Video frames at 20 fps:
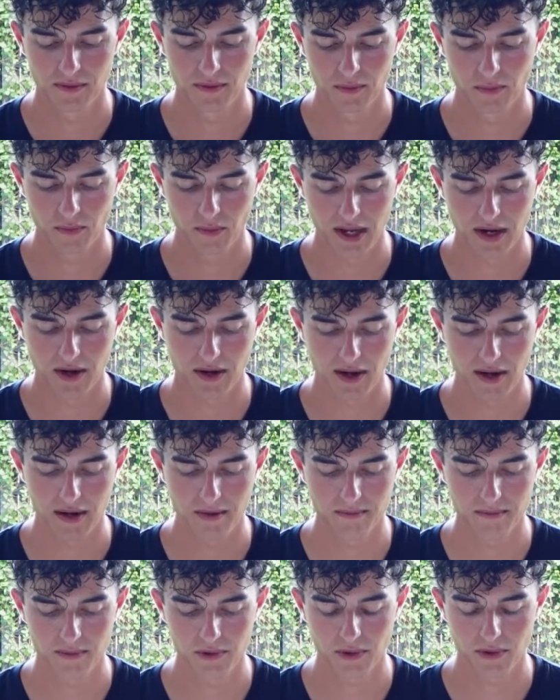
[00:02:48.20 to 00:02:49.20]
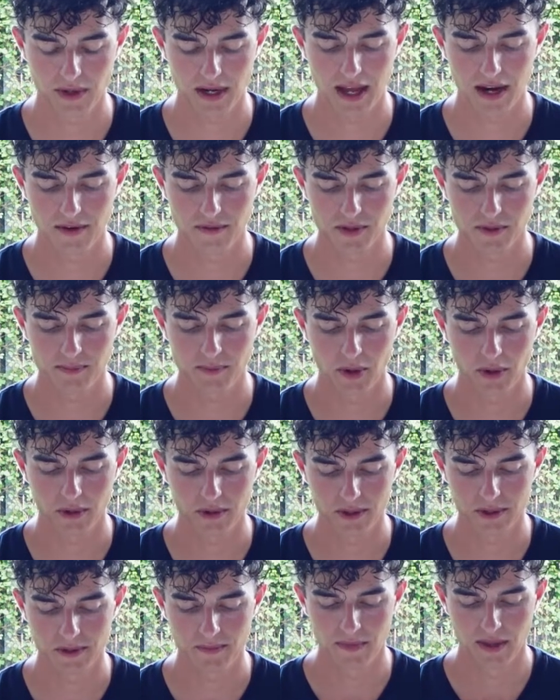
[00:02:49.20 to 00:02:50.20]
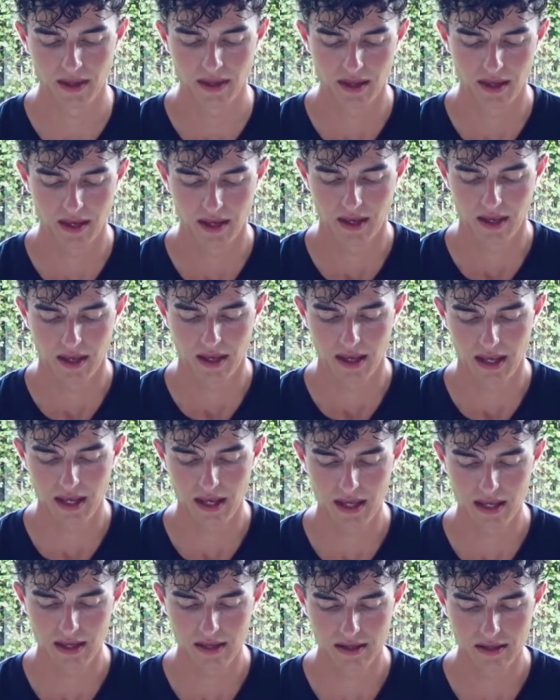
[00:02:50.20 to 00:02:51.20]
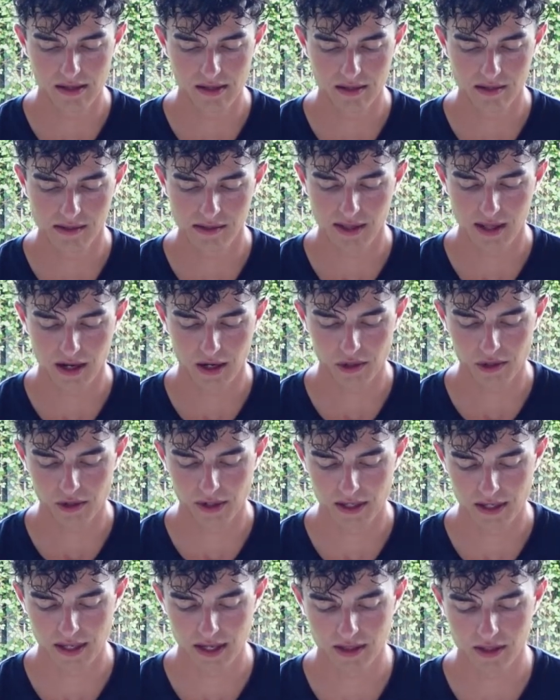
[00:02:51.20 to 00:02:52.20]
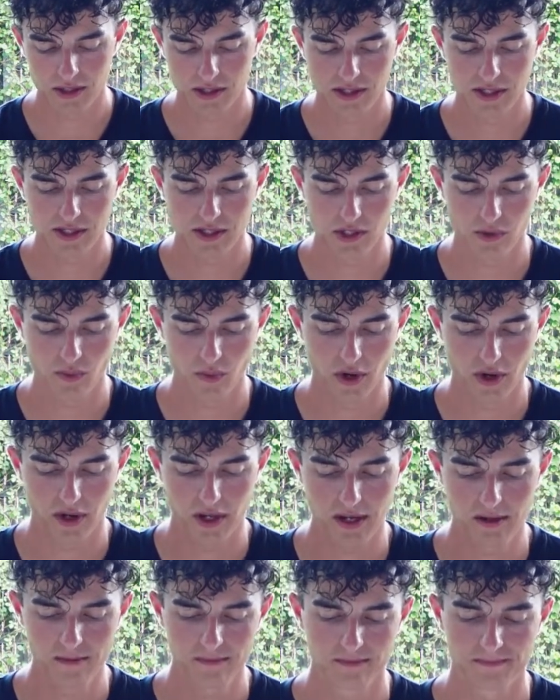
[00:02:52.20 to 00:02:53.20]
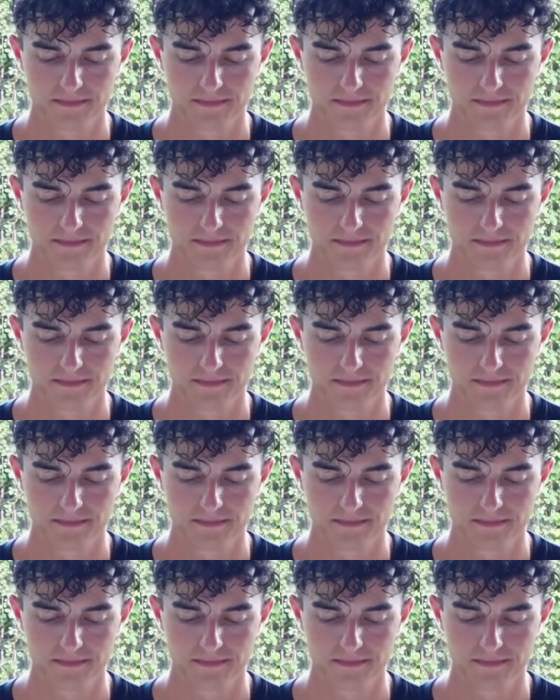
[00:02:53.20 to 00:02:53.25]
when I took it out of its box is that I tried to get the scissors working